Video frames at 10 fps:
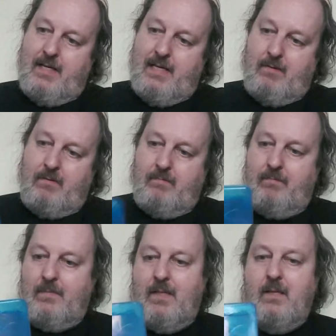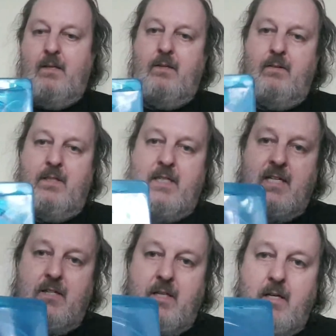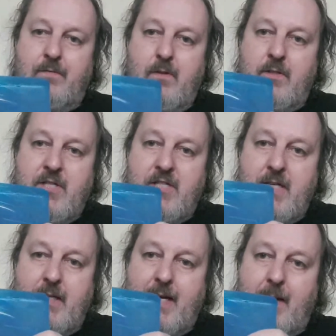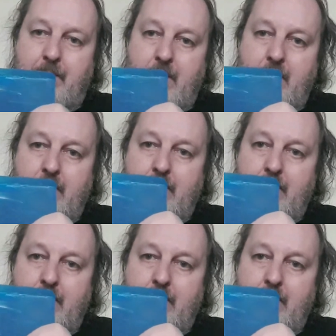Now, this case, I don't know if you can see that, but